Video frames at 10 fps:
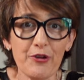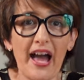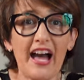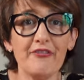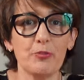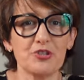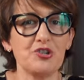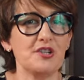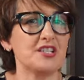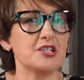you have an
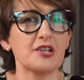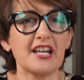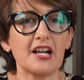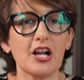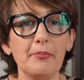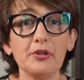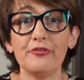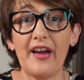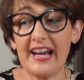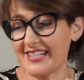opportunity to get a couple
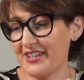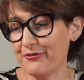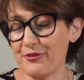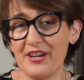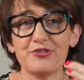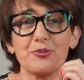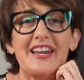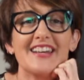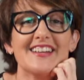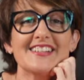of active reef
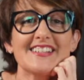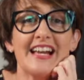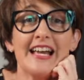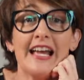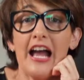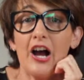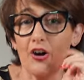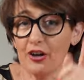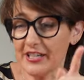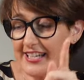dwellers
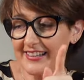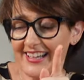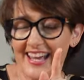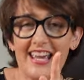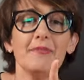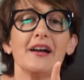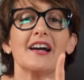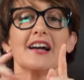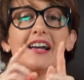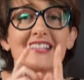early in the game,
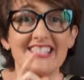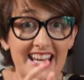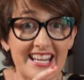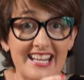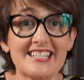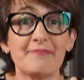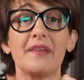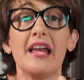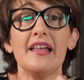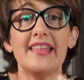take it
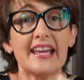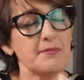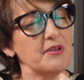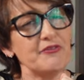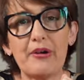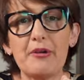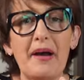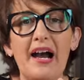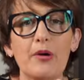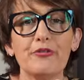they can be very
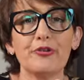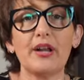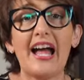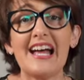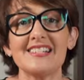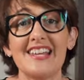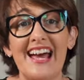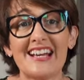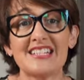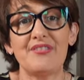powerful as they
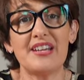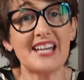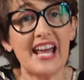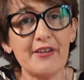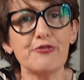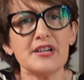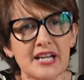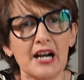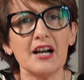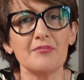activate every
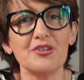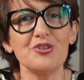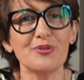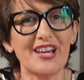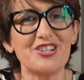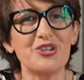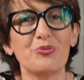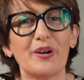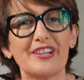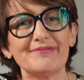time you get a new
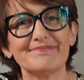one.